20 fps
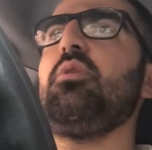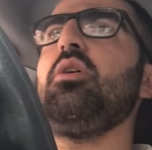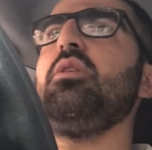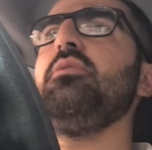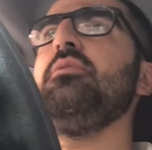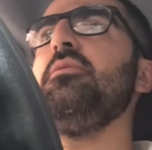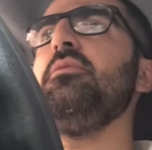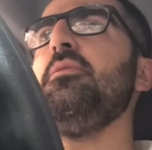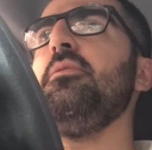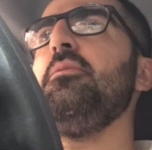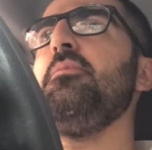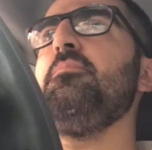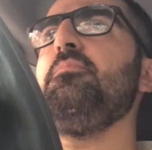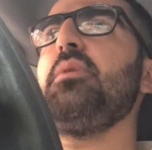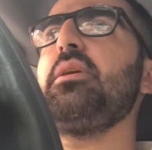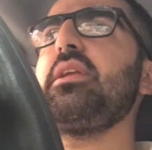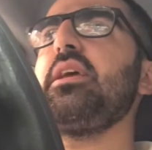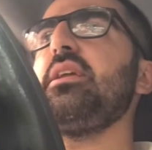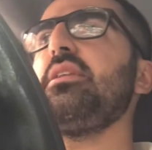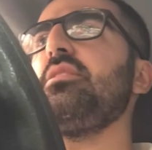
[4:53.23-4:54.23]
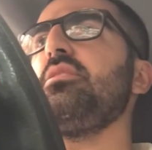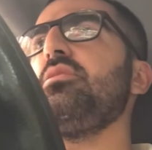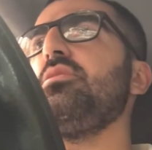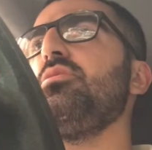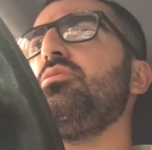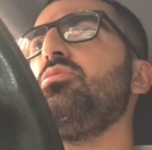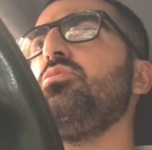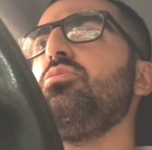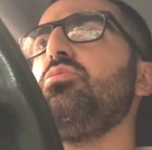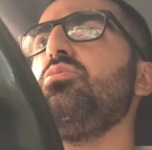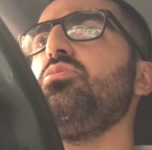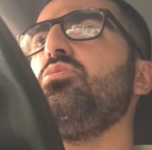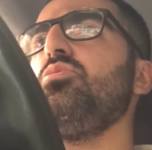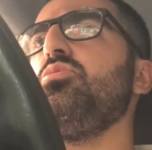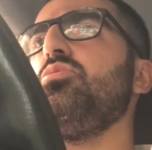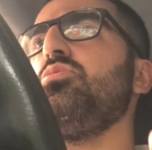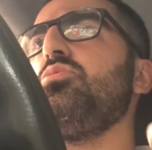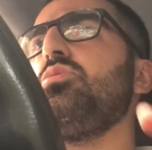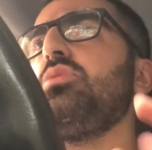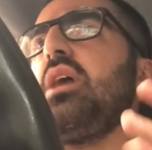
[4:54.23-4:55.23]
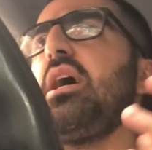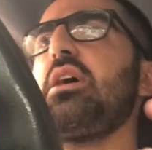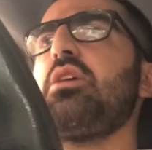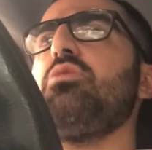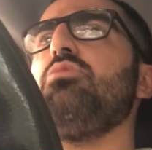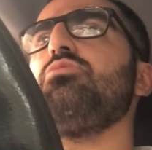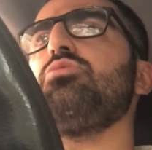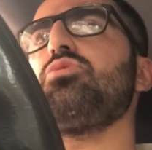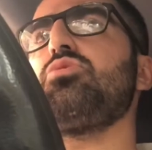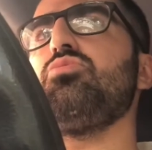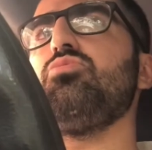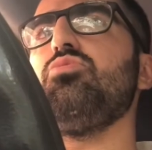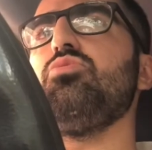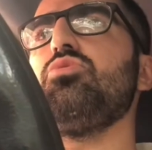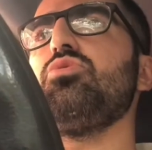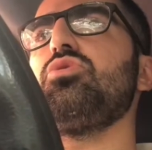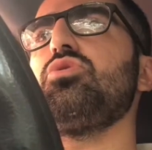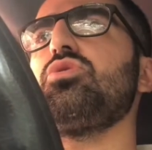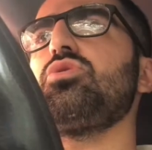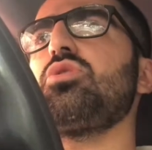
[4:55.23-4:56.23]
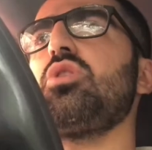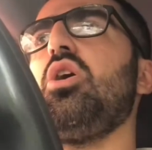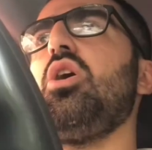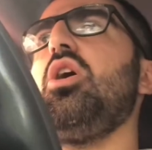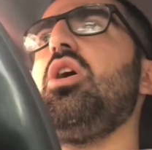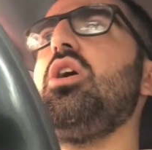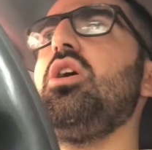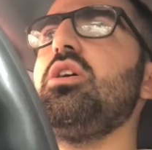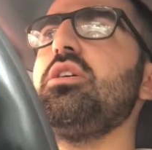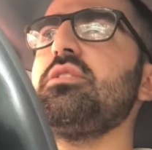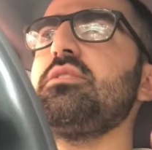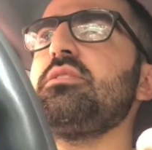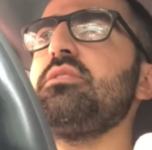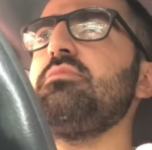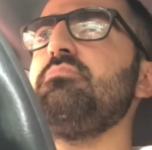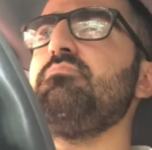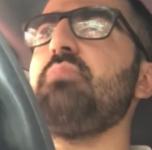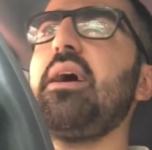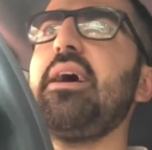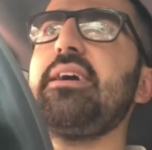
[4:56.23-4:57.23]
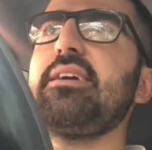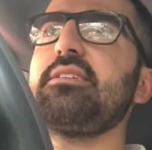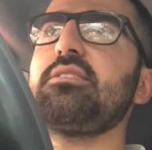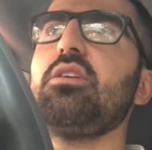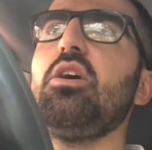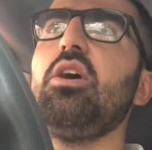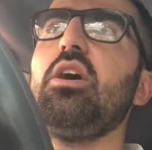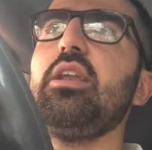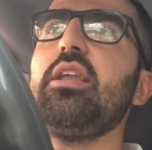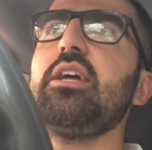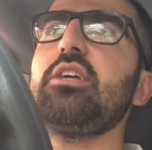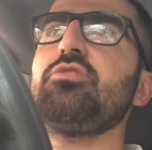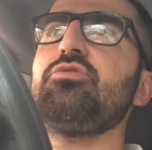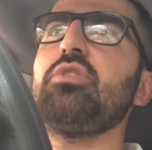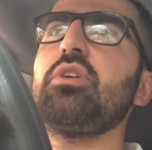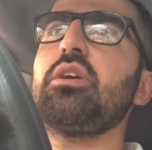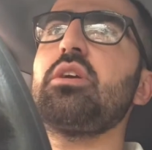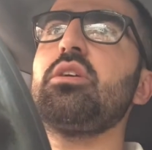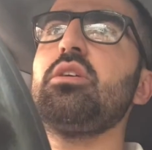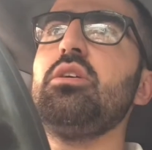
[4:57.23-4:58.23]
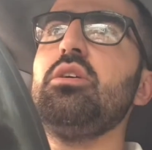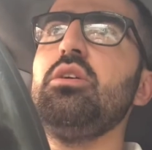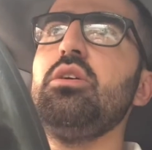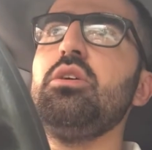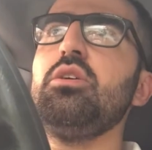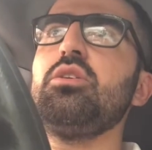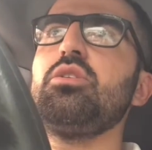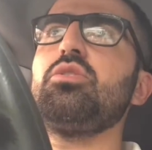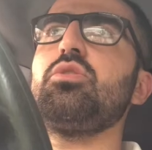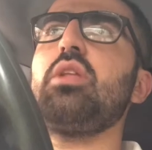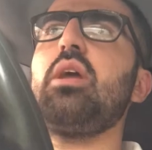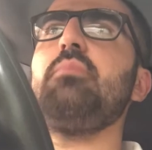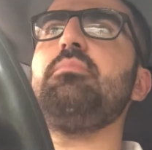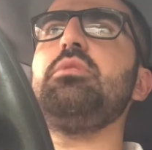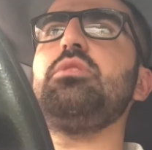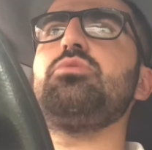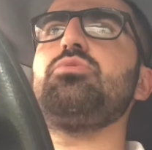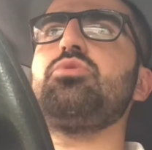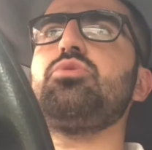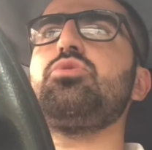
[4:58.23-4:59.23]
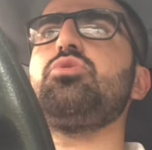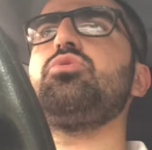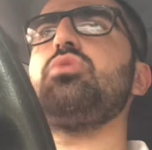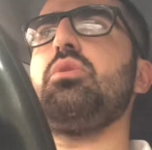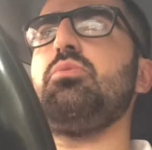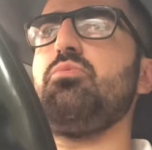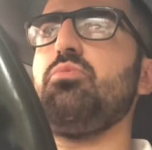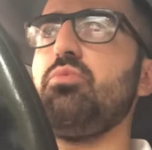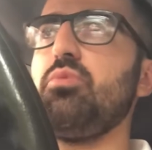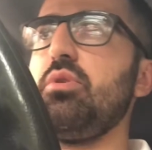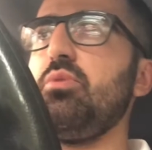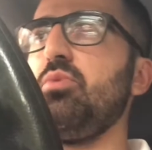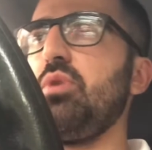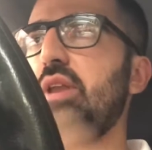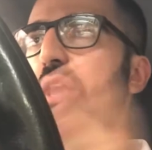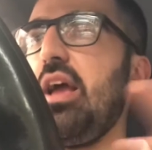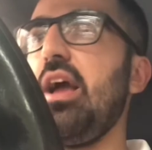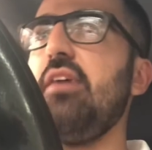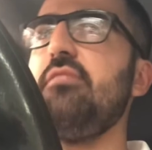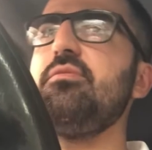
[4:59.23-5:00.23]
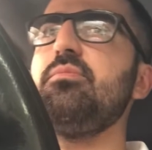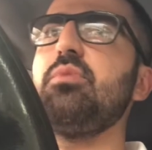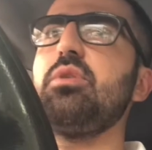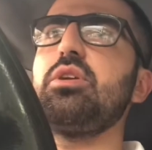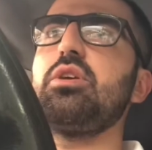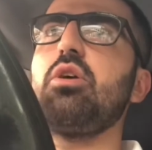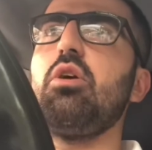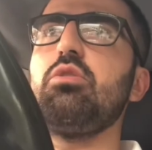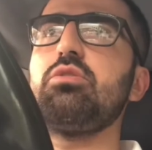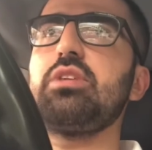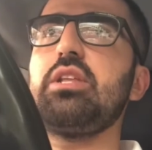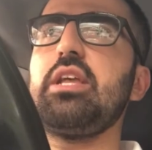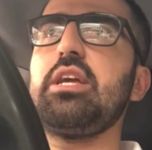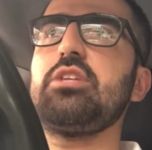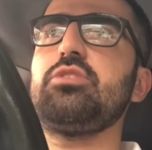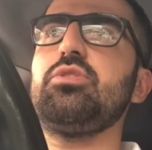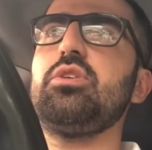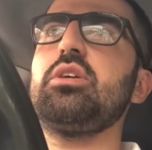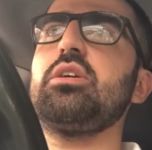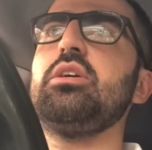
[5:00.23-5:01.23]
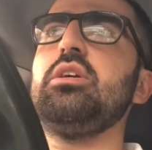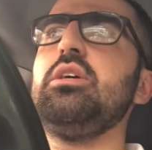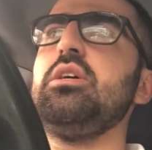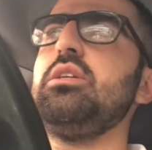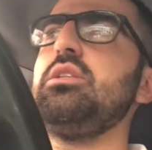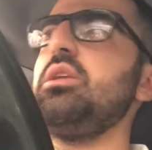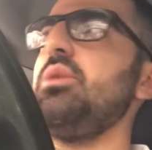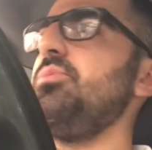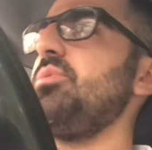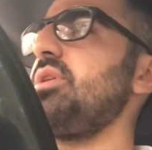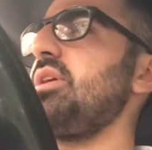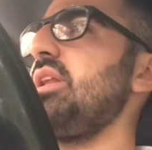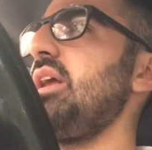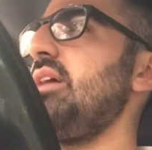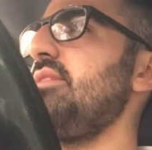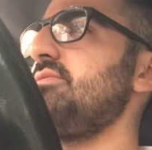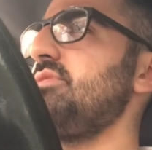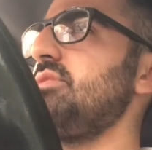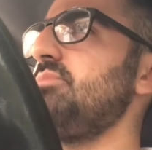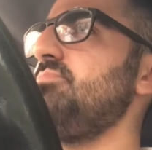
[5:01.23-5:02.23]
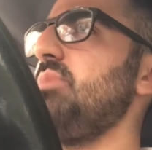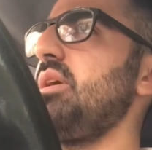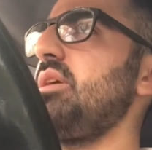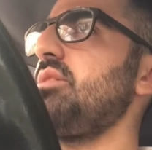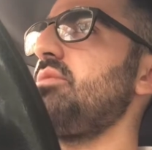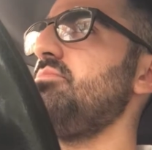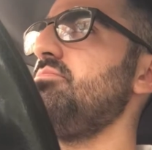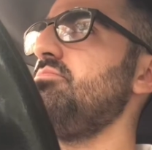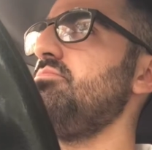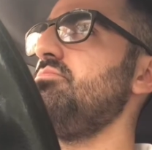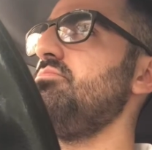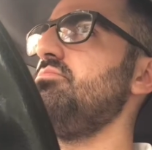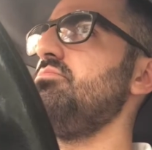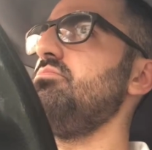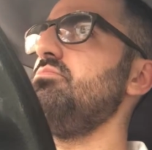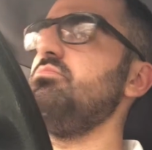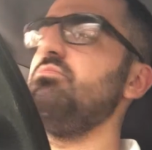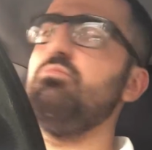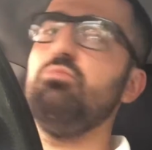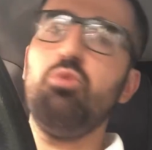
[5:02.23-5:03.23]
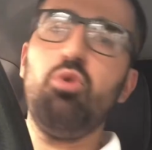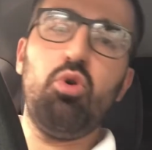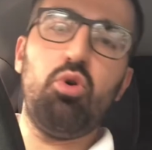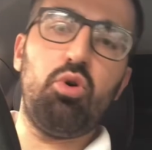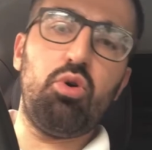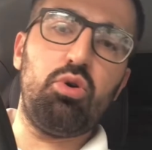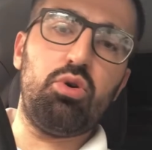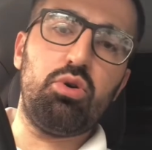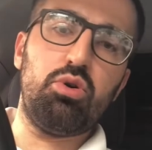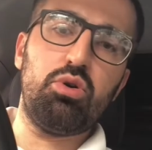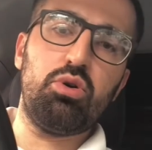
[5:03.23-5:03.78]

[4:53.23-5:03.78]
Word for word: part, but then that goes towards cars and bikes that are electric. So that means when everybody goes electric, then we're gonna have to make more